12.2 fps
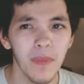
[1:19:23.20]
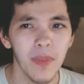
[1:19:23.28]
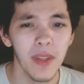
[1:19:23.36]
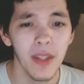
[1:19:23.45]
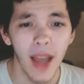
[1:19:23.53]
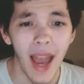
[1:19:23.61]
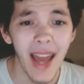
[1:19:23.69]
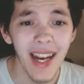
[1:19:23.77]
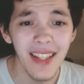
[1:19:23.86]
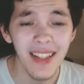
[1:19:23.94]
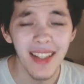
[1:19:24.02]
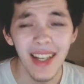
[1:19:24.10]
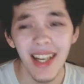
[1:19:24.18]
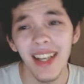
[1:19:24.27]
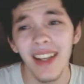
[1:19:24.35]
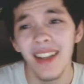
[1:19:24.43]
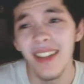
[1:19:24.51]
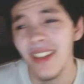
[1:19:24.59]
and it's
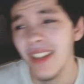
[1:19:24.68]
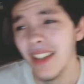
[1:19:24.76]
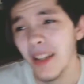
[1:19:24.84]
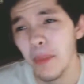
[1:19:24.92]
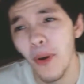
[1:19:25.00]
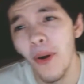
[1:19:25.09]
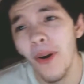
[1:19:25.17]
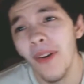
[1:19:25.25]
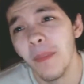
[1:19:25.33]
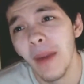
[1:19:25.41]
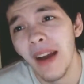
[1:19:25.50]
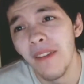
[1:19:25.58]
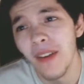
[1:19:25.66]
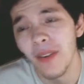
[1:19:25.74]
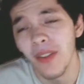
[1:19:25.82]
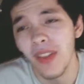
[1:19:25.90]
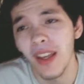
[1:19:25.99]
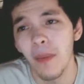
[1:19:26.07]
like, my
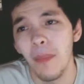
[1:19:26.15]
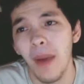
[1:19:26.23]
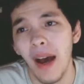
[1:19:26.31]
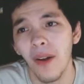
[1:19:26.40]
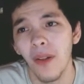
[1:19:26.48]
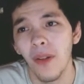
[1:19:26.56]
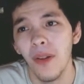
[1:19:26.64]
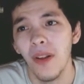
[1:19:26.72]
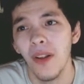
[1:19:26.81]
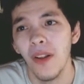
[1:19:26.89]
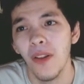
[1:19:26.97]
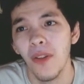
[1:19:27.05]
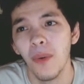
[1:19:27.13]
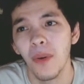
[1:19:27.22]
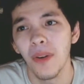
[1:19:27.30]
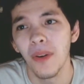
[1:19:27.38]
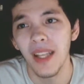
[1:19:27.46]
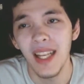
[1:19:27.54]
favorite thing about the
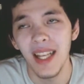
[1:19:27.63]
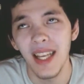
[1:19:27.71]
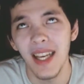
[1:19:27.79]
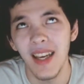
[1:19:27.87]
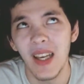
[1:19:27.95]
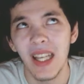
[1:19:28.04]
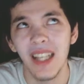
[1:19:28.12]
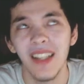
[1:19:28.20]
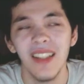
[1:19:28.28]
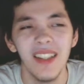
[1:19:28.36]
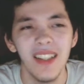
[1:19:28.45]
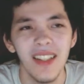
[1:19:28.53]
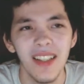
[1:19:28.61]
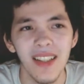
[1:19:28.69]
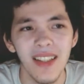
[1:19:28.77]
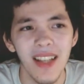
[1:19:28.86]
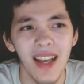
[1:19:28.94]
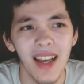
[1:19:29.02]
word idiot
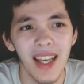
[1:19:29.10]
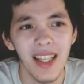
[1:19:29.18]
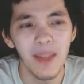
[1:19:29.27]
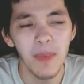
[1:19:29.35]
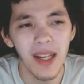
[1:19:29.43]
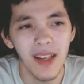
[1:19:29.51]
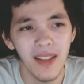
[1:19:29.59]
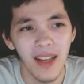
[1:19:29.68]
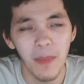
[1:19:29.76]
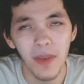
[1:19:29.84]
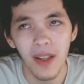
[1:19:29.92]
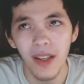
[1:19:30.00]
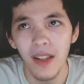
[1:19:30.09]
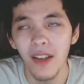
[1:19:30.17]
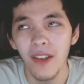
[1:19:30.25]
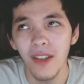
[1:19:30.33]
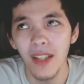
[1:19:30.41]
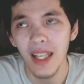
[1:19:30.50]
is that it's because I'm
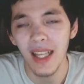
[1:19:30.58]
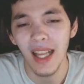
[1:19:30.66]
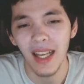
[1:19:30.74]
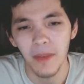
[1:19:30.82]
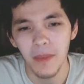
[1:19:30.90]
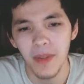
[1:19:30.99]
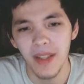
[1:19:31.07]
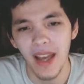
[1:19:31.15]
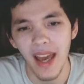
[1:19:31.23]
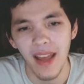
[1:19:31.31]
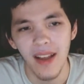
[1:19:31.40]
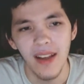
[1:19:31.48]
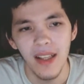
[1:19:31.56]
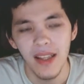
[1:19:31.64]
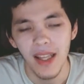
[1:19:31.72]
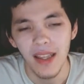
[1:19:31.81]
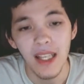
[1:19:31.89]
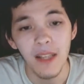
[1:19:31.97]
clearly like upset
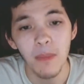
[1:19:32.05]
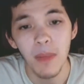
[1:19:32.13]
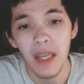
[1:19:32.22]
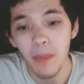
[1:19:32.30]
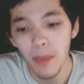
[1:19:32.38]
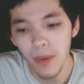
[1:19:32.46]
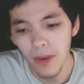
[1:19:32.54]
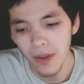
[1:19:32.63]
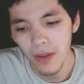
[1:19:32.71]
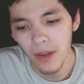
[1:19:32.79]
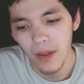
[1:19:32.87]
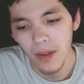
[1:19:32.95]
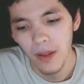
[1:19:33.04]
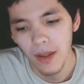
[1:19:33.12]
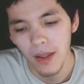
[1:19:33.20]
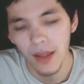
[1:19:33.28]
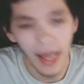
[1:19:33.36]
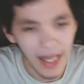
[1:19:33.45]
that these people
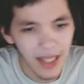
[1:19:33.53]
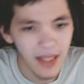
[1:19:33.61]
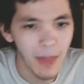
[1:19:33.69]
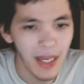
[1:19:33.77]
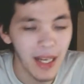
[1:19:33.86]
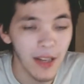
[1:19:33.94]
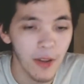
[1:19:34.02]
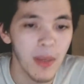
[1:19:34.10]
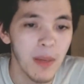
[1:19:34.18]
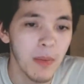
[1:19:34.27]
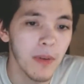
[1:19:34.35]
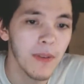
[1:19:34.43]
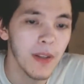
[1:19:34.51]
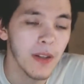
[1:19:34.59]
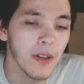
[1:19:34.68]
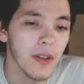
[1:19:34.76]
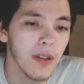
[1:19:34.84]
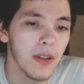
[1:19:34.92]
like to make other people
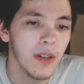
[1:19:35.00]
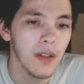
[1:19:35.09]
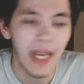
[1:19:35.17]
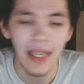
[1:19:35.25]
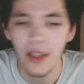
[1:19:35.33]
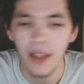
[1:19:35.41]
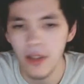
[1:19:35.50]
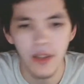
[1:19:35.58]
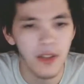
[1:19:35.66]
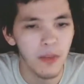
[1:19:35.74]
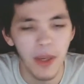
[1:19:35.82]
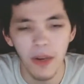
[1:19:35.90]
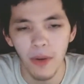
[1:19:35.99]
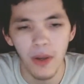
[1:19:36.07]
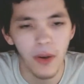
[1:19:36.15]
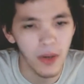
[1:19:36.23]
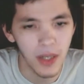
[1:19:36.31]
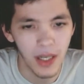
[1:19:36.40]
feel like there's a
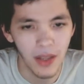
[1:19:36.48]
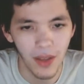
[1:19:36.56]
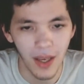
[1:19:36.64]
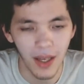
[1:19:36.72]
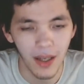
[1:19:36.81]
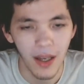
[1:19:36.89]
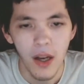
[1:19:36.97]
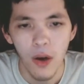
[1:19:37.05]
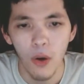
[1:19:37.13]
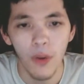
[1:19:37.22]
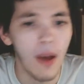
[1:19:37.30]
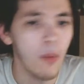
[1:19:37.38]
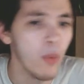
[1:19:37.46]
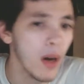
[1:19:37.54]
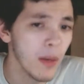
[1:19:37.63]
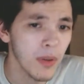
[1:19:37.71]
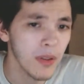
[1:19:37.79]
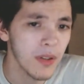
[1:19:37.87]
superiority thing or that
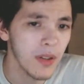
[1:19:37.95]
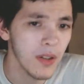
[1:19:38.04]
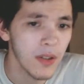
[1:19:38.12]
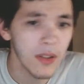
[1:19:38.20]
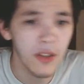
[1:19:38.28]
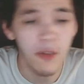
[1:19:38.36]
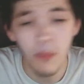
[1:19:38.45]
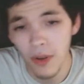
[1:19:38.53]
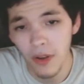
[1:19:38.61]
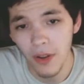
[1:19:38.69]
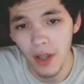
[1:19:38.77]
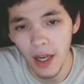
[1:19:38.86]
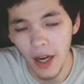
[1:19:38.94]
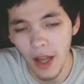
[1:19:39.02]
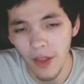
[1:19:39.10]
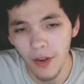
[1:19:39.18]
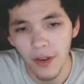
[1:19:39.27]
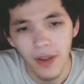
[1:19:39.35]
one person is stupider than
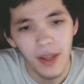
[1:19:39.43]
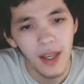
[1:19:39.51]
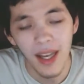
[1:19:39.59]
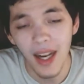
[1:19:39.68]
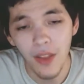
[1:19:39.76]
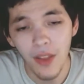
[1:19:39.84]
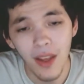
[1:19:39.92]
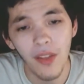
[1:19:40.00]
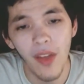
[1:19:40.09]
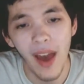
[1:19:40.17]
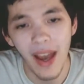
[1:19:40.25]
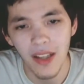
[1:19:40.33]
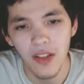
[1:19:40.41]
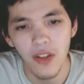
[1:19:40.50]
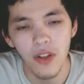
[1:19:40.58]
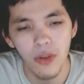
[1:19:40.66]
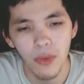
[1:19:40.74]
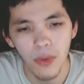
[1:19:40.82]
another. And I think that is
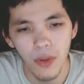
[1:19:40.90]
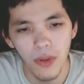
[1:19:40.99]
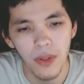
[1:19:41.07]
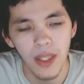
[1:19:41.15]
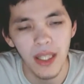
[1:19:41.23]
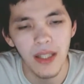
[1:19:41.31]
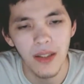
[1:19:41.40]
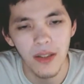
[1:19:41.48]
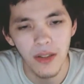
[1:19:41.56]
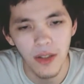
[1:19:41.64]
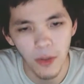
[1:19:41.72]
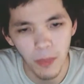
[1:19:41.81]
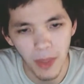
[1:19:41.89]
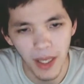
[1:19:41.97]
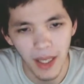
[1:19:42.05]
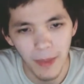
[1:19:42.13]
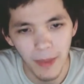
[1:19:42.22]
truly stupid.